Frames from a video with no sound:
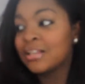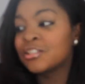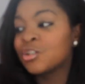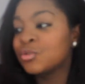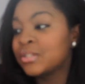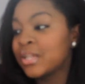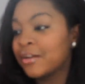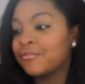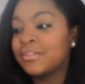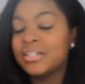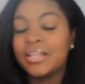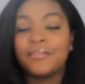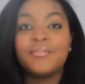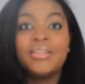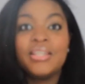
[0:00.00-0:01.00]
So definitely,
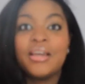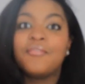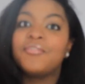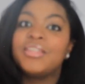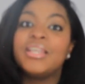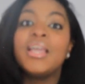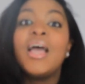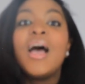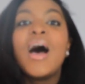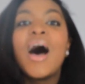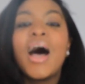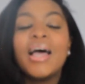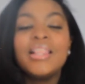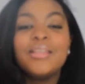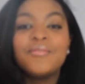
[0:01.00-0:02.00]
definitely, definitely
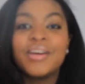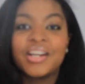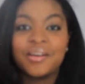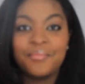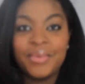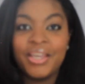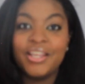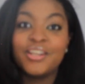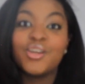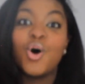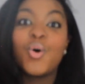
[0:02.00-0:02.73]
highly recommend.